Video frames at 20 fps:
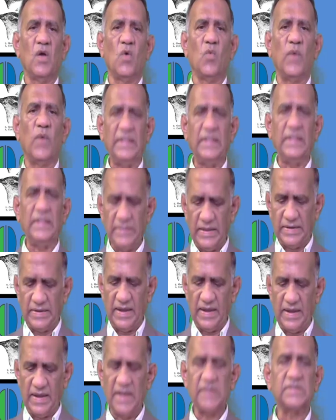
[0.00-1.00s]
One that
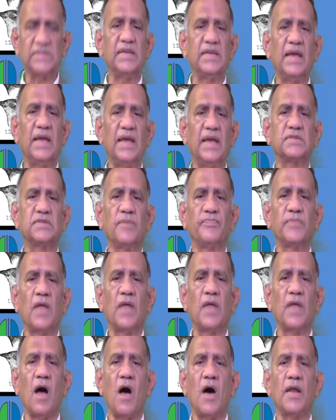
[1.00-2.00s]
lays eggs
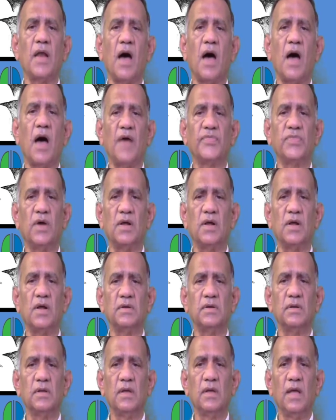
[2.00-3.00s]
on
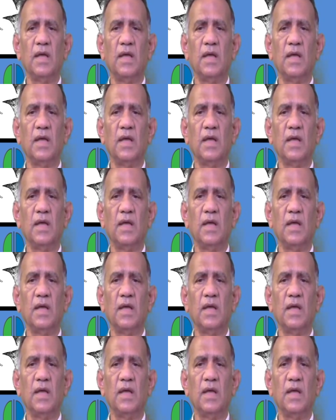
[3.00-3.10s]
hawthorn